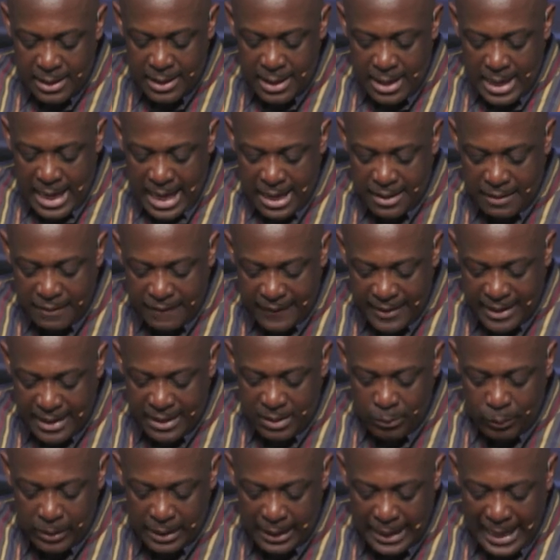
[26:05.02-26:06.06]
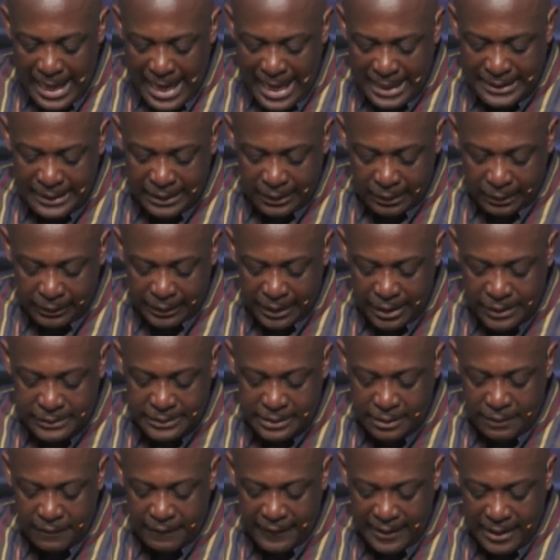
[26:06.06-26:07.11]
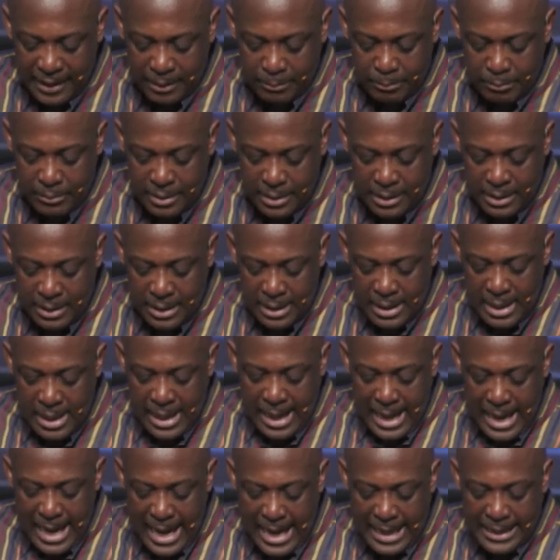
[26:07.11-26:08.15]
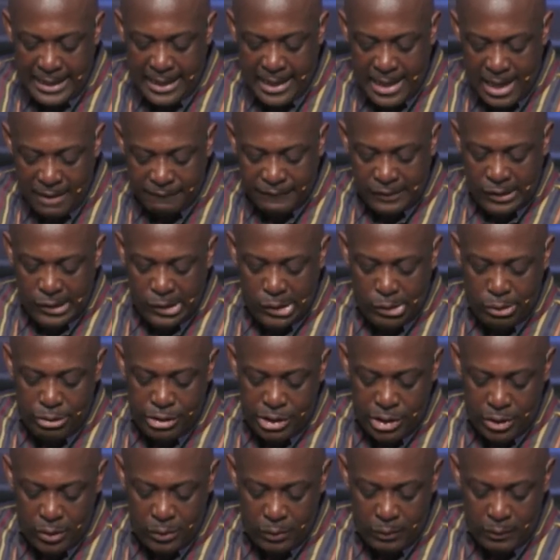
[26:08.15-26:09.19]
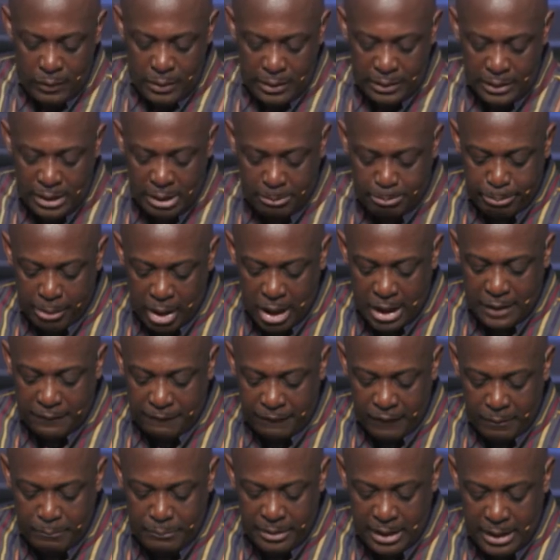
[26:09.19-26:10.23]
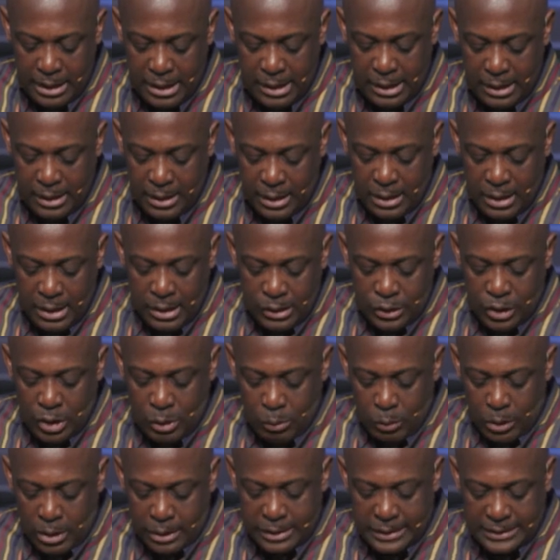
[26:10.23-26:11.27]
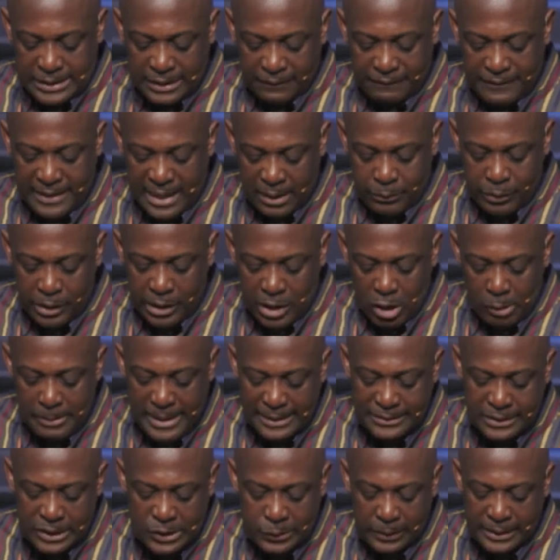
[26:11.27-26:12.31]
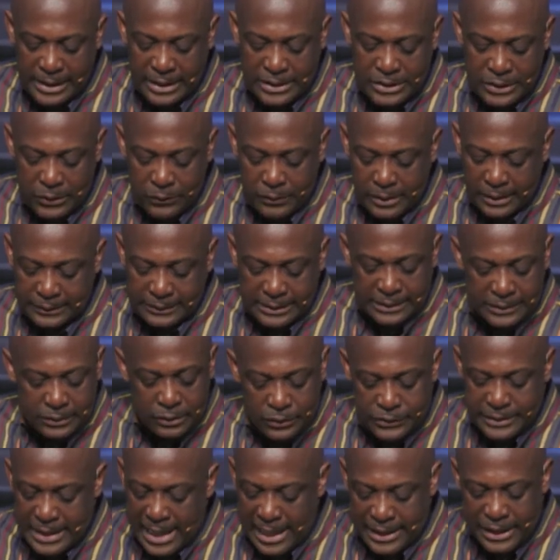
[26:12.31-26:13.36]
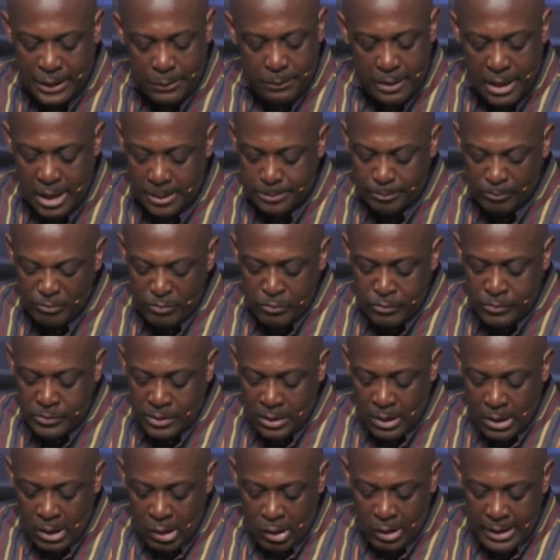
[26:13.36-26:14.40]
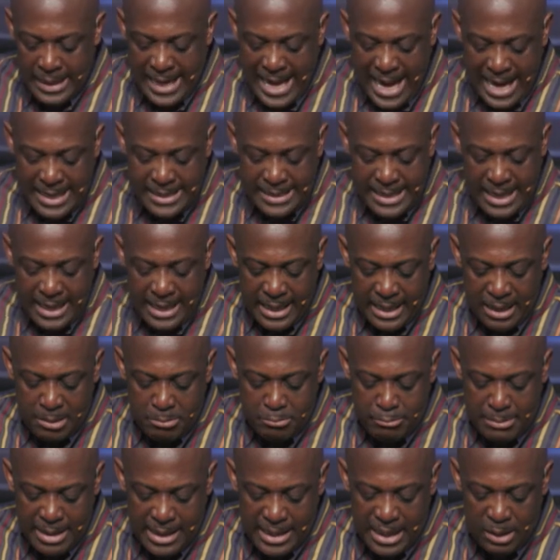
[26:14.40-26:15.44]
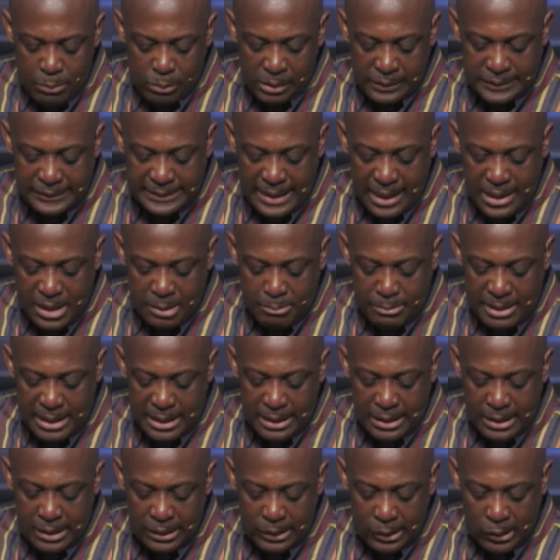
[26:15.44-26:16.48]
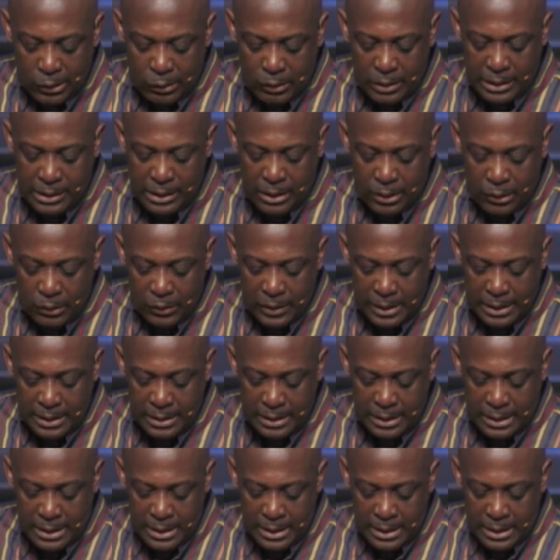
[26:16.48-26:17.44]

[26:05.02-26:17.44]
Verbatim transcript: and then will I declare to them, I never knew you, depart from me, you workers of iniquity. Go back to twenty-two, because it's going to jack you up. On that day, many will say to me, Lord, Lord,